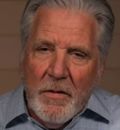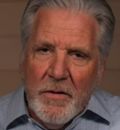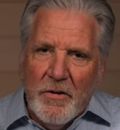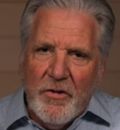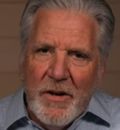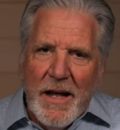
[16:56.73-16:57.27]

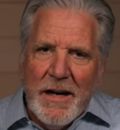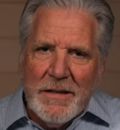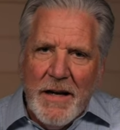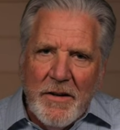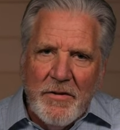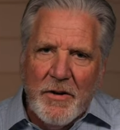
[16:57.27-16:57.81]
The genetic
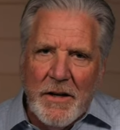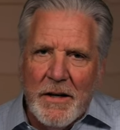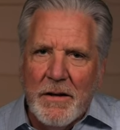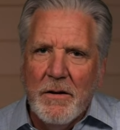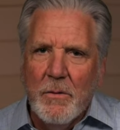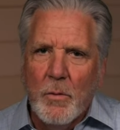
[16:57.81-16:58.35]

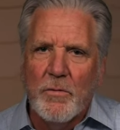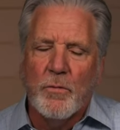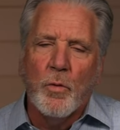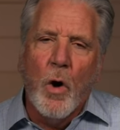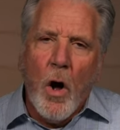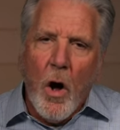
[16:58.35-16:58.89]
testing was
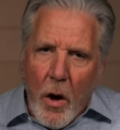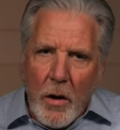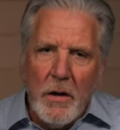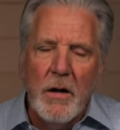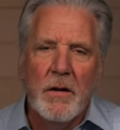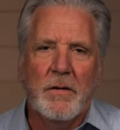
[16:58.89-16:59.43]

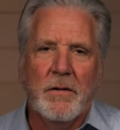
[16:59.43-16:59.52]
wrong